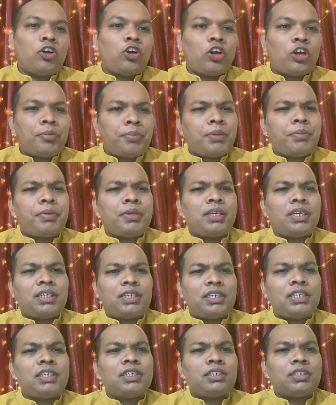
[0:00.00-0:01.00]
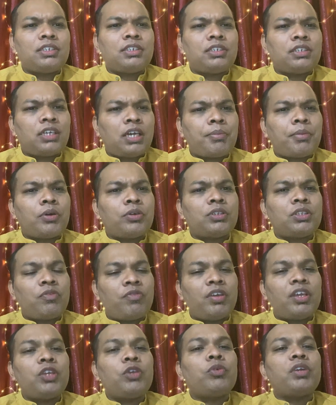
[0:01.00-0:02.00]
or maybe it didn't come out the
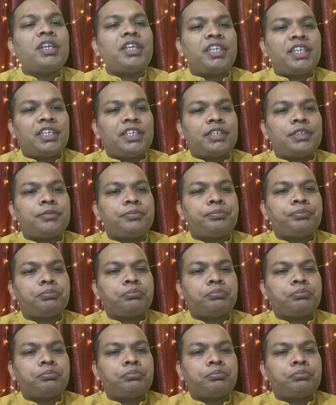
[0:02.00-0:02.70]
way you intended.